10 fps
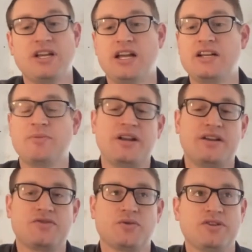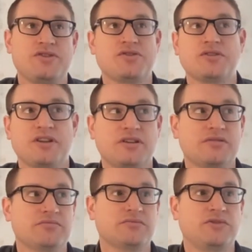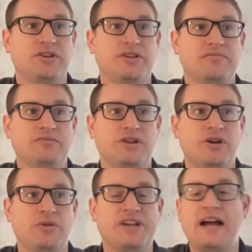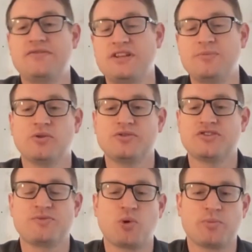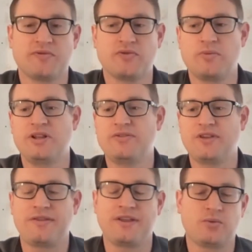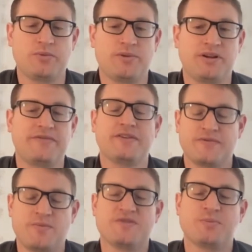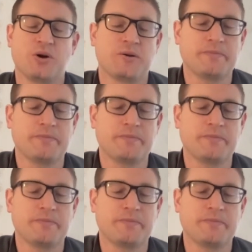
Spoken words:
anybody that's really just looking to, dive deeper into sport performance, I think would benefit from this book.